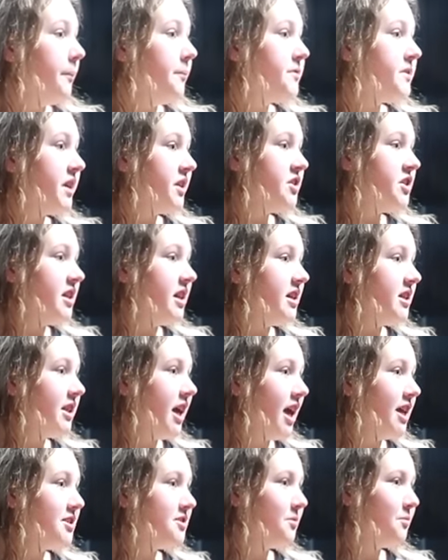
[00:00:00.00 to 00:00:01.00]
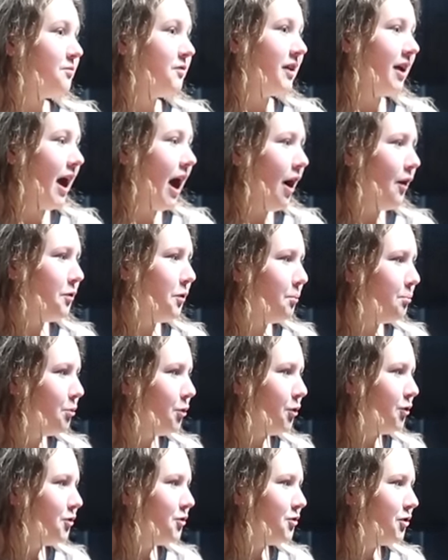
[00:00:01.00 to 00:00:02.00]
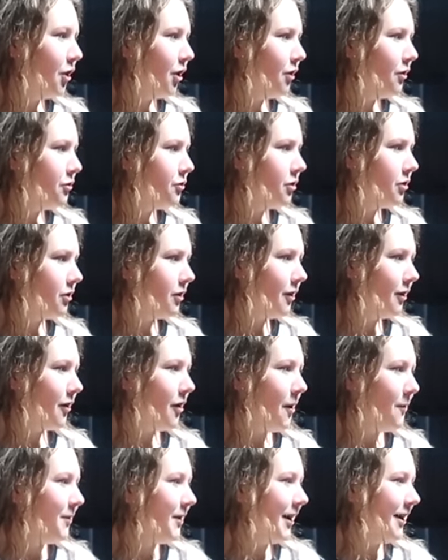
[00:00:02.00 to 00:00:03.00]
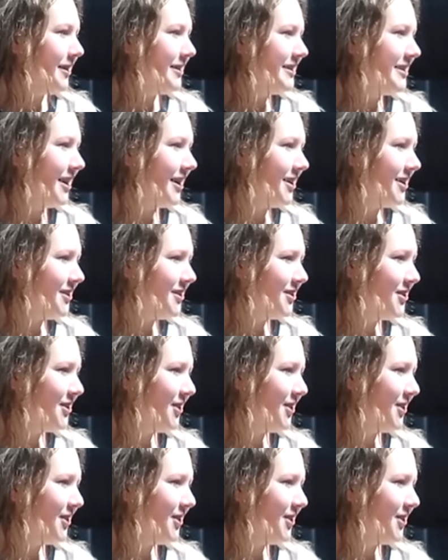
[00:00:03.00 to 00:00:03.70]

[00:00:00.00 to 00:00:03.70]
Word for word: Mum said she needs to get something out of the boot, so she's going to come down in a second,